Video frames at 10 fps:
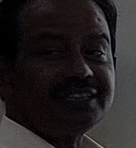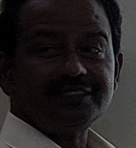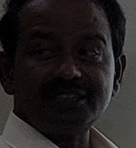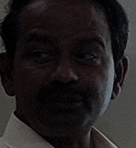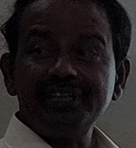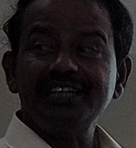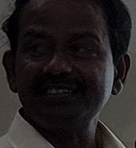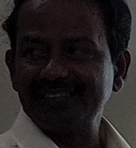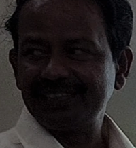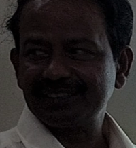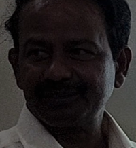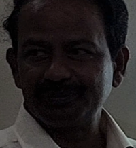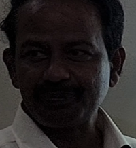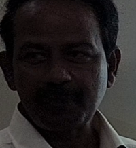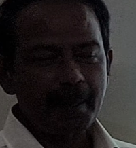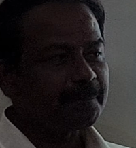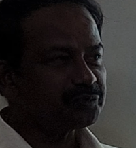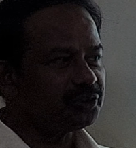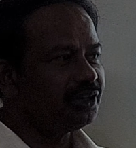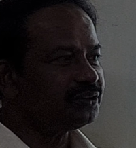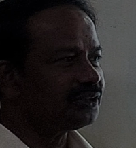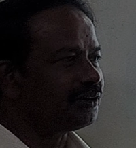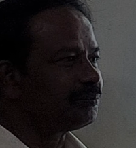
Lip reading: v is nothing but integration. So you have to